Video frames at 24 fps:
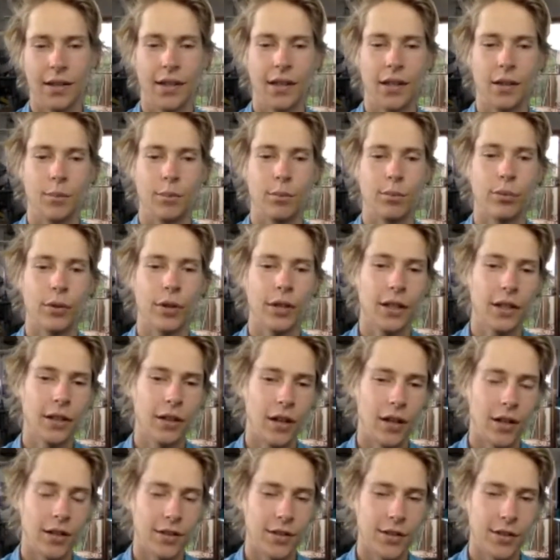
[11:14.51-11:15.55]
and then bring
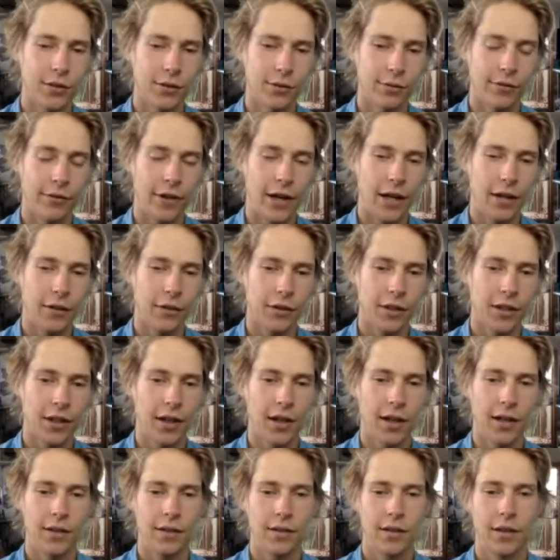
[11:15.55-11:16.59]
it onto Final
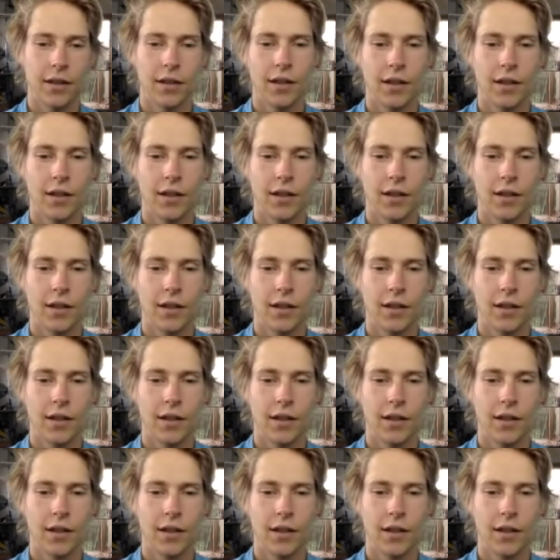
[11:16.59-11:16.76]
Cut,